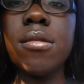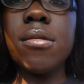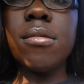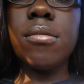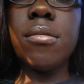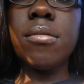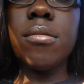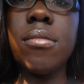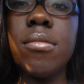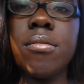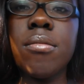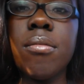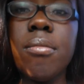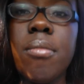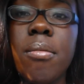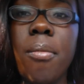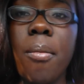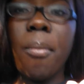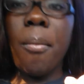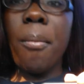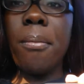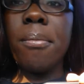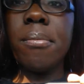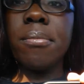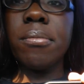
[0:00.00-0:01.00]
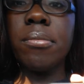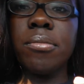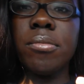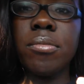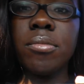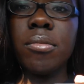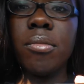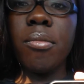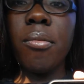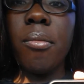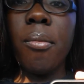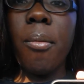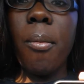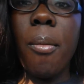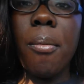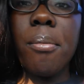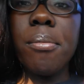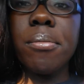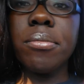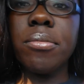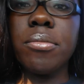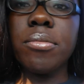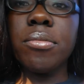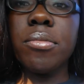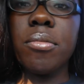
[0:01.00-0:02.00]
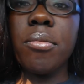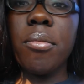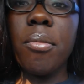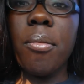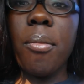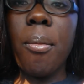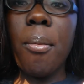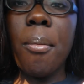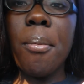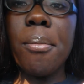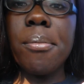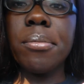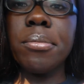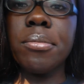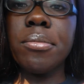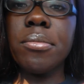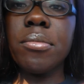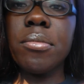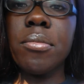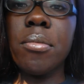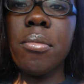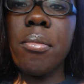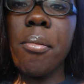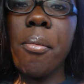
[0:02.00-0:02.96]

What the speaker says: (no one is talking)